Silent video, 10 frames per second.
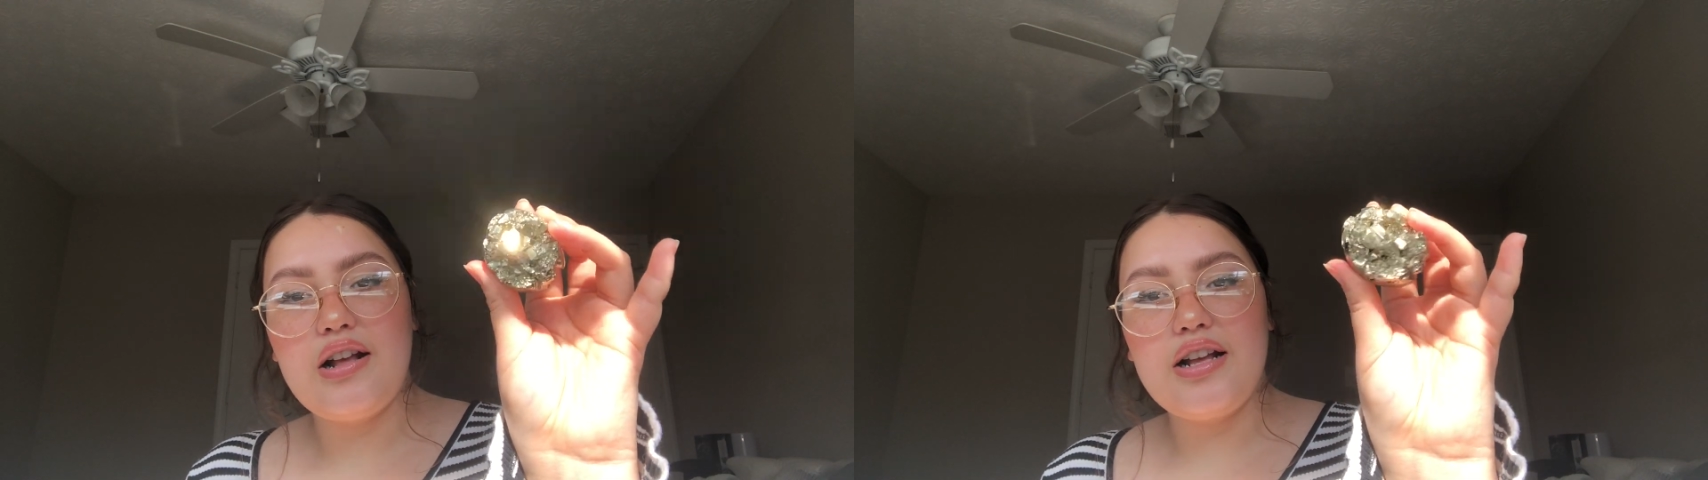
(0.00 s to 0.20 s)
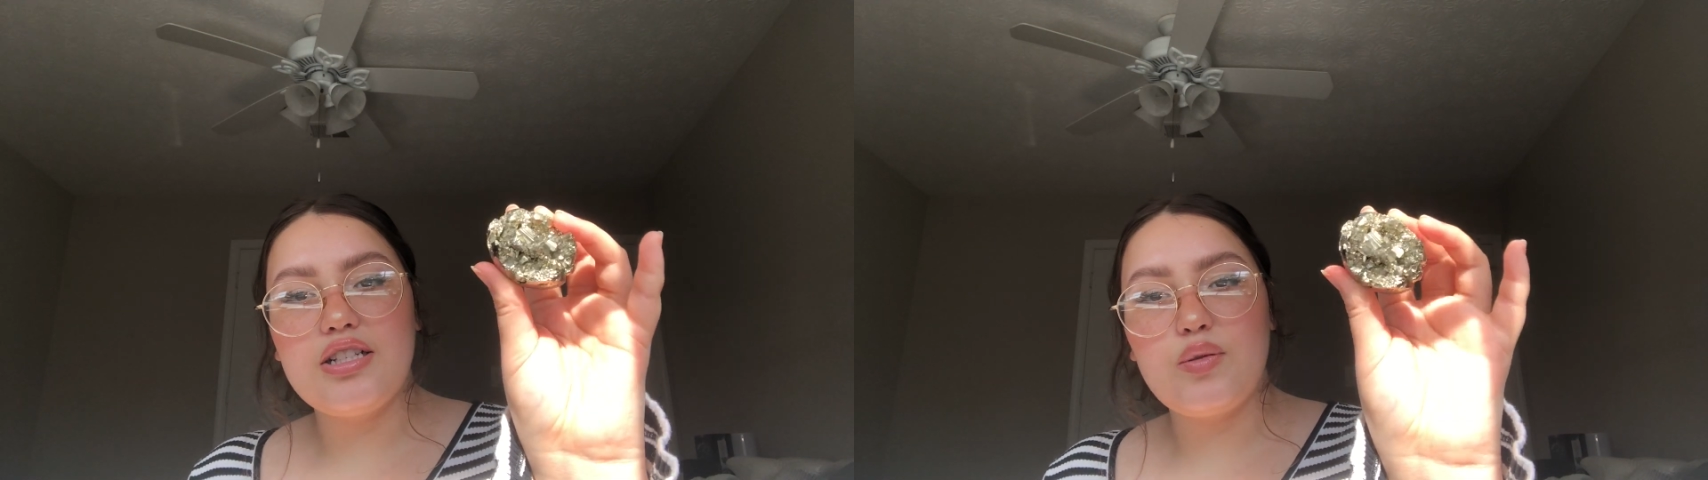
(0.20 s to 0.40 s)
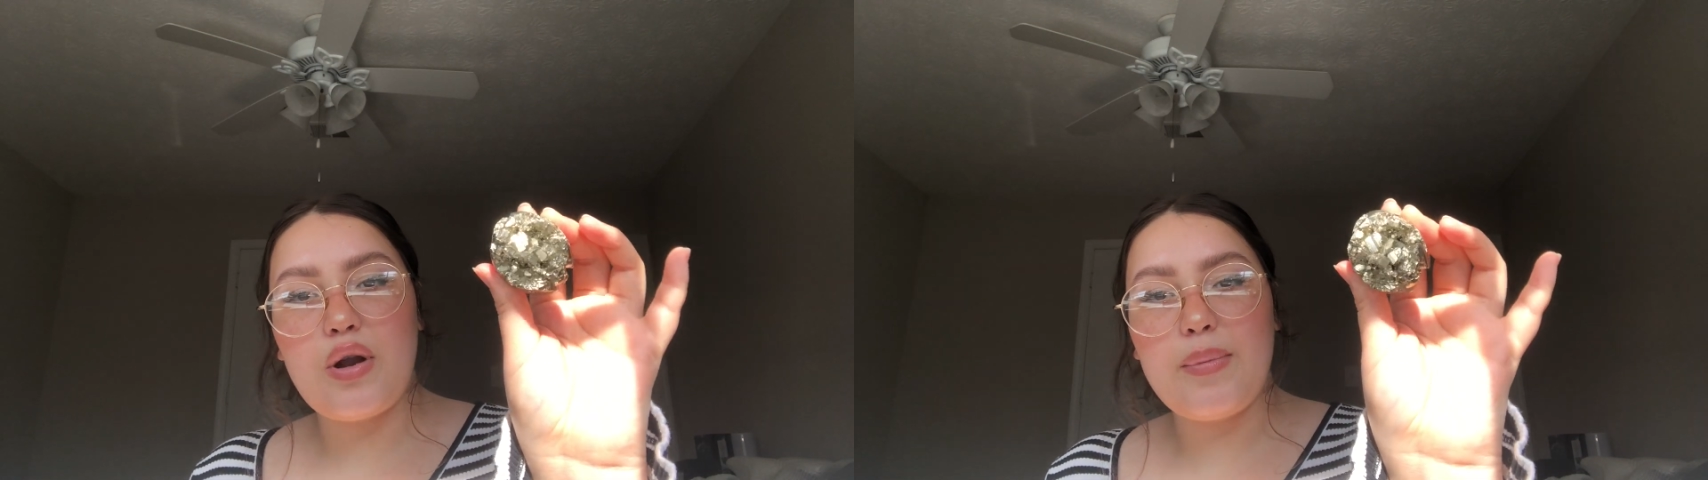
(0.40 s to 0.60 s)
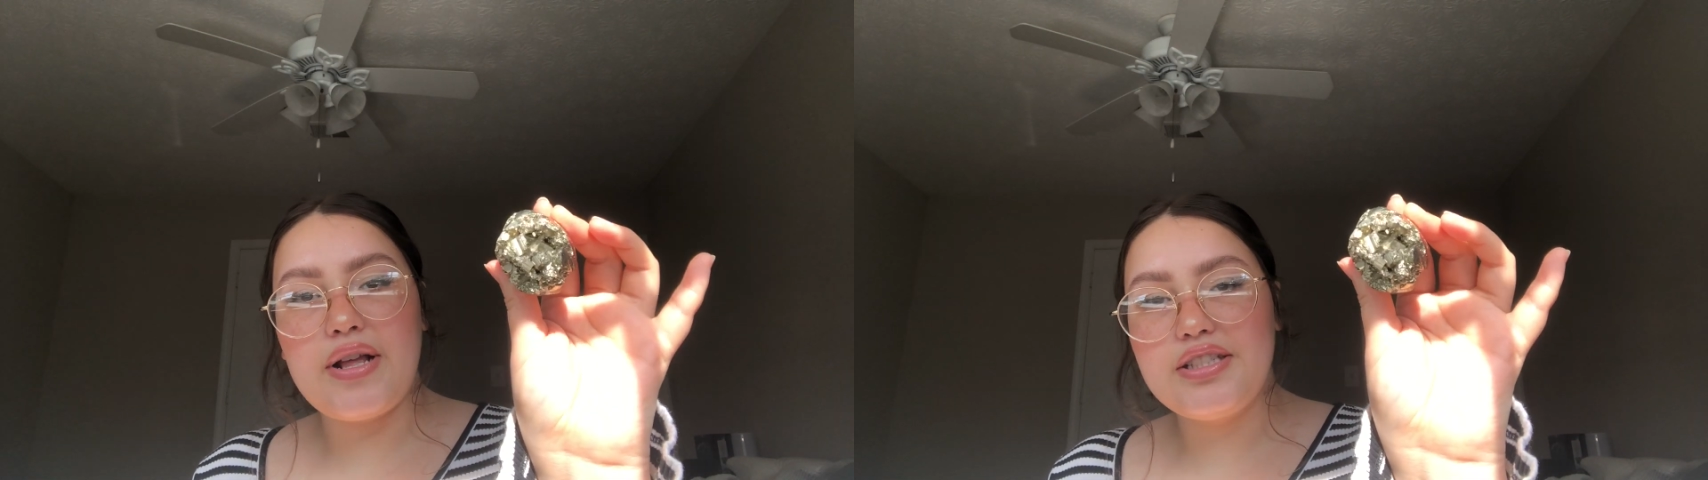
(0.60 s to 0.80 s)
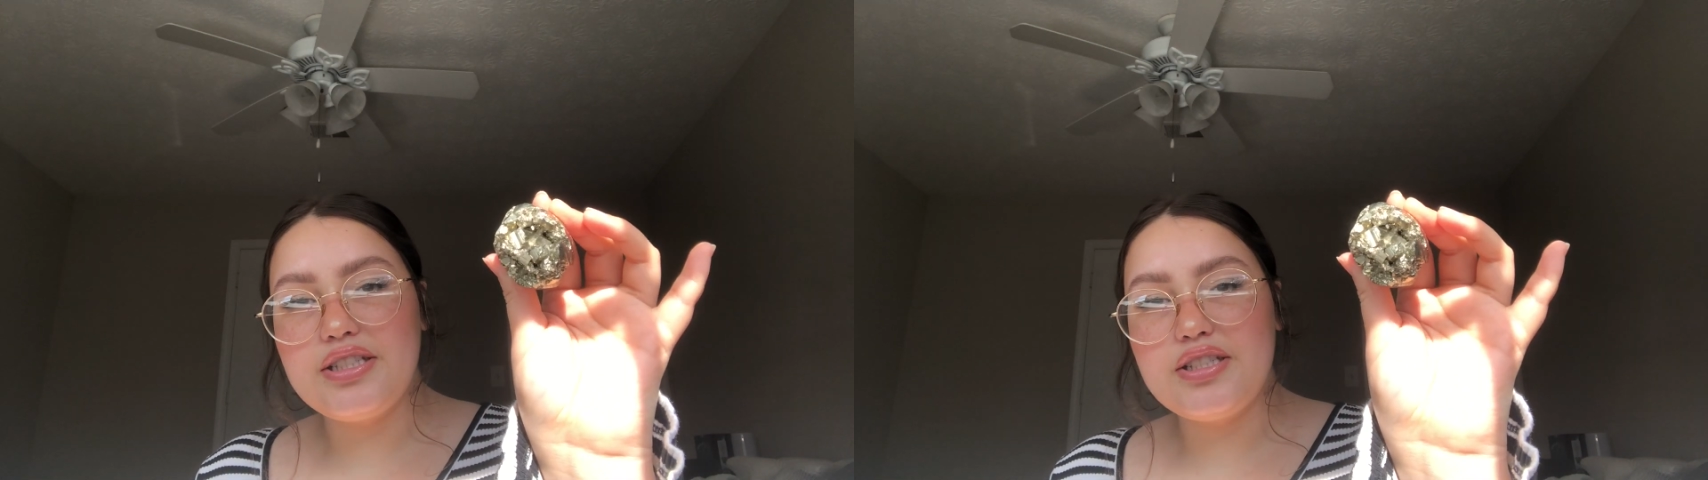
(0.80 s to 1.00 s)
I swear
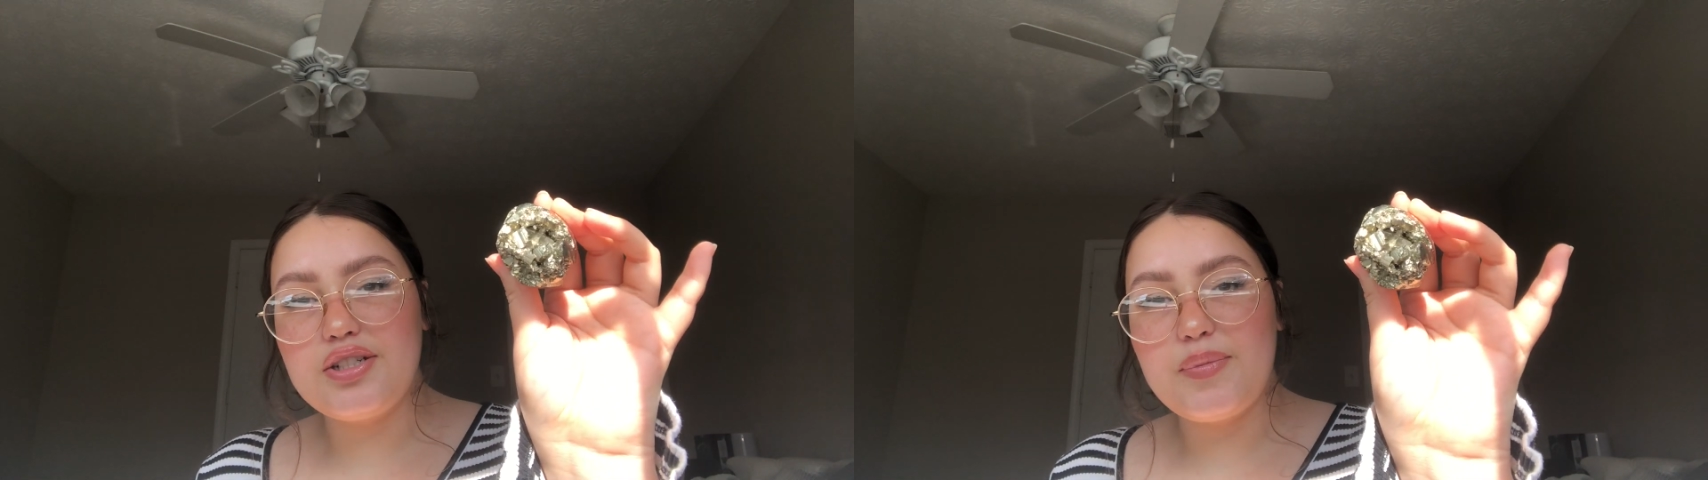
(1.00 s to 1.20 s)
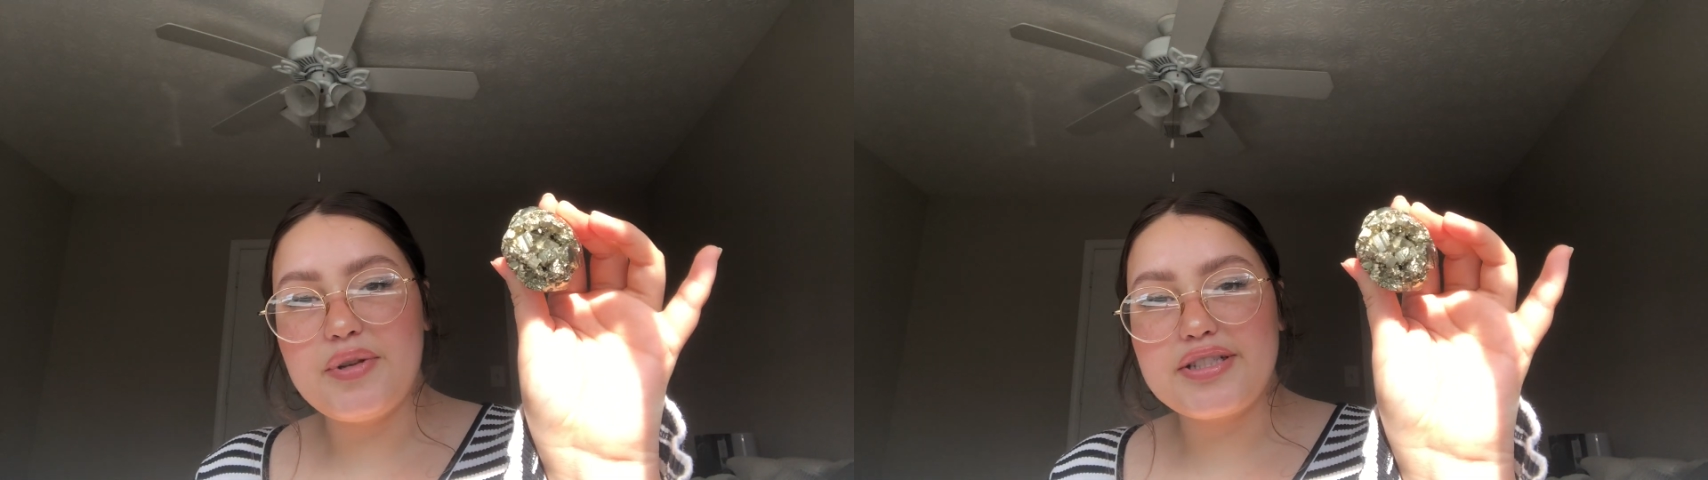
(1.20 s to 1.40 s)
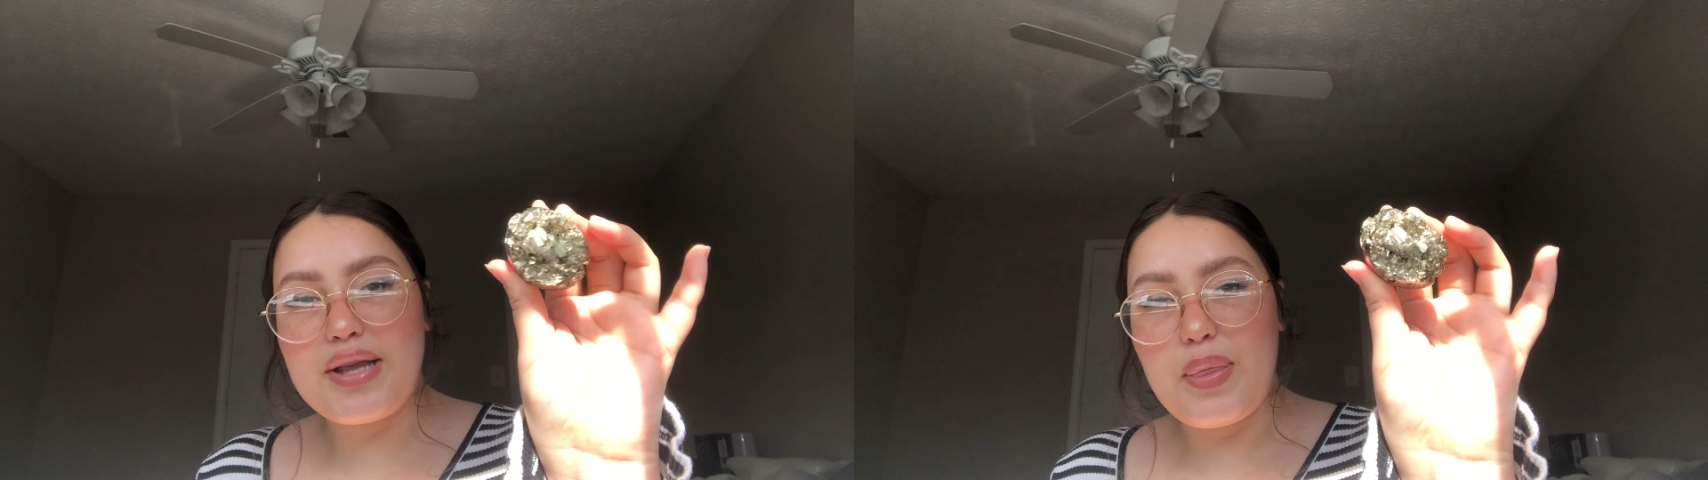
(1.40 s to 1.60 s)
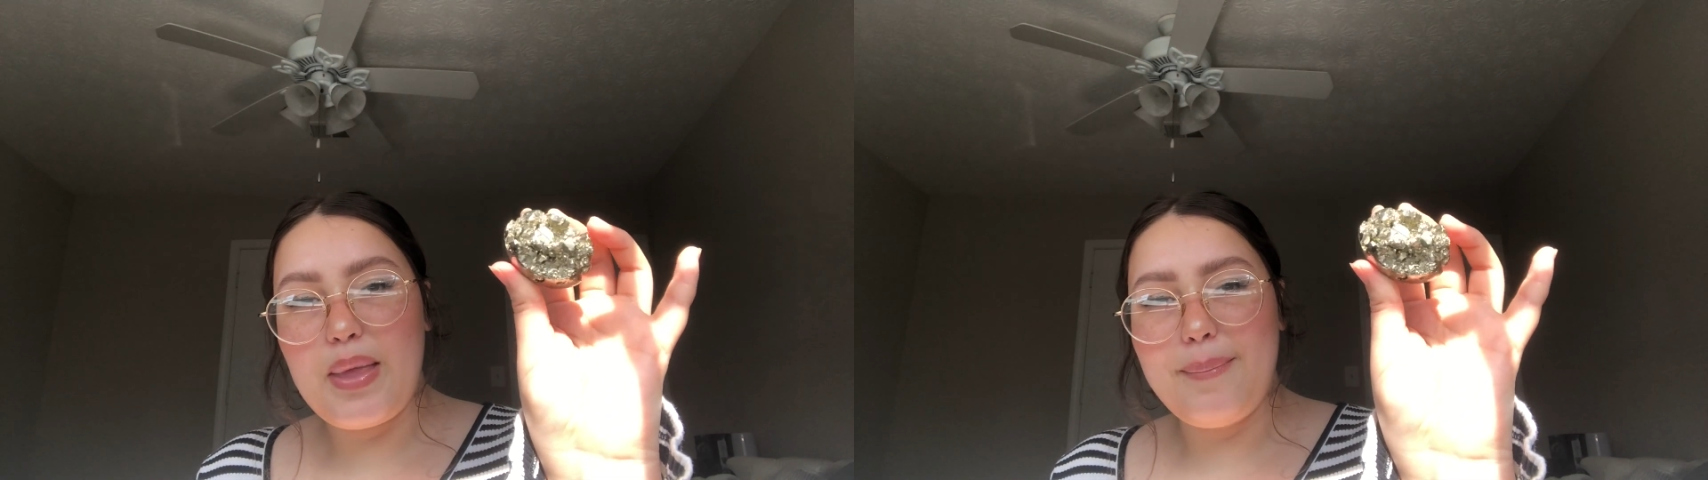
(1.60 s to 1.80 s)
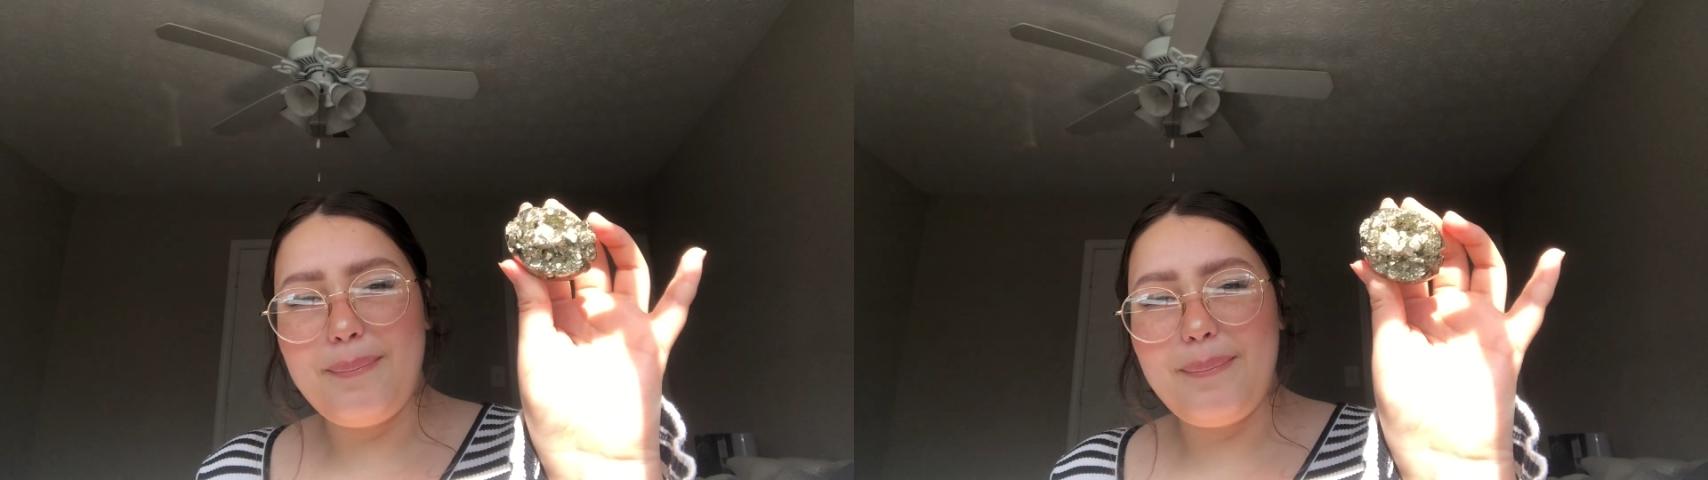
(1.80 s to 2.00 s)
my sister picks out the